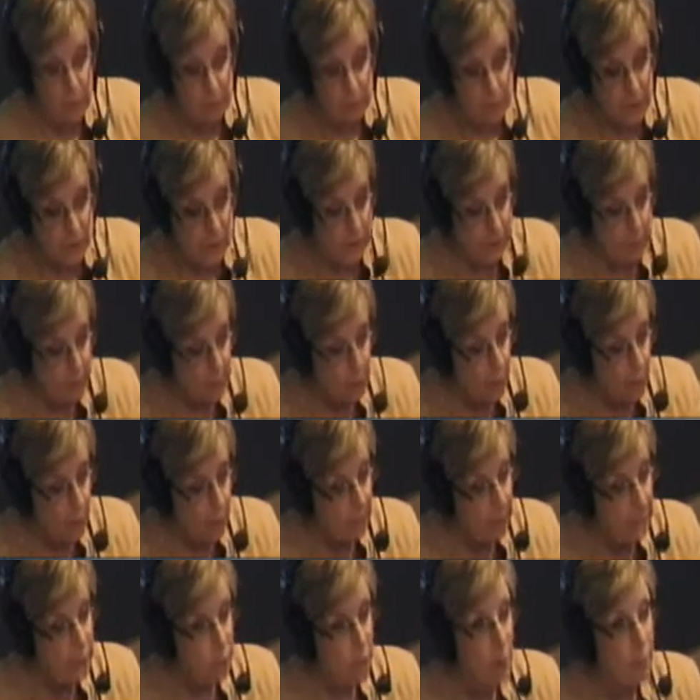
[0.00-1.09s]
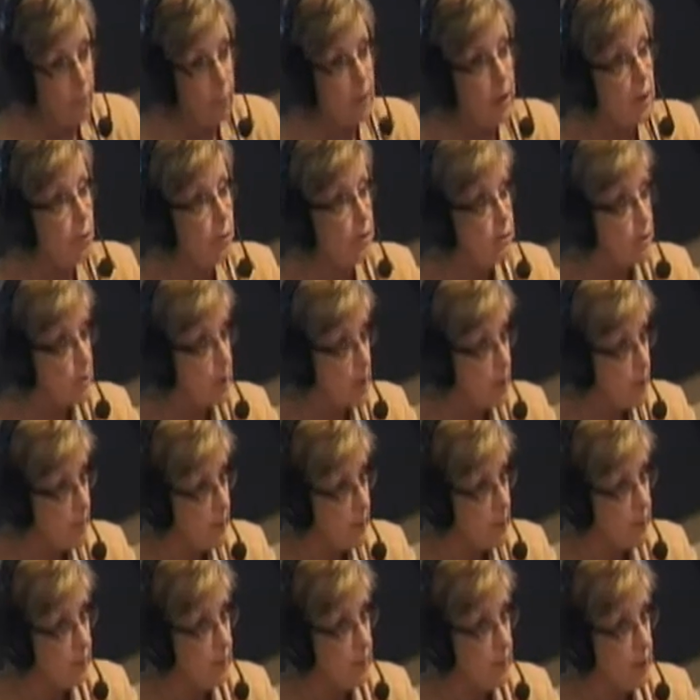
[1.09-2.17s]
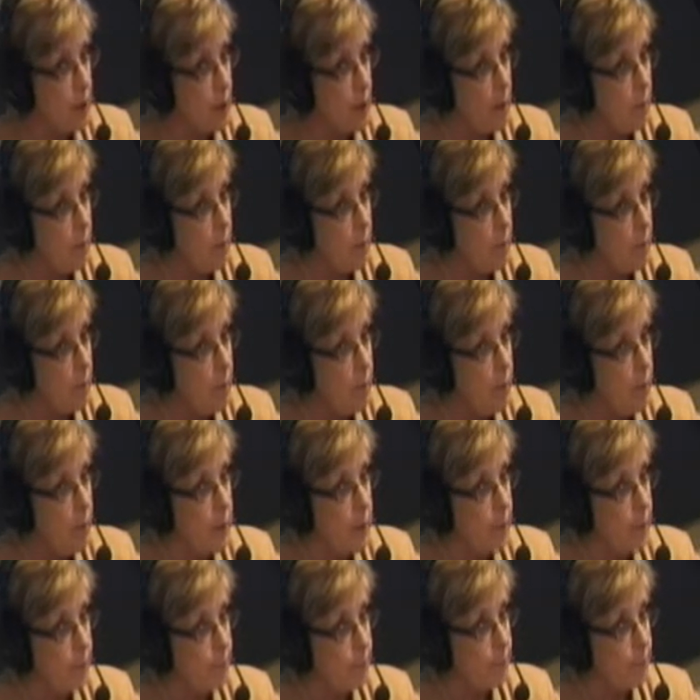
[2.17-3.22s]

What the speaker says: Was it going to be common property? Was it going to be limited common property?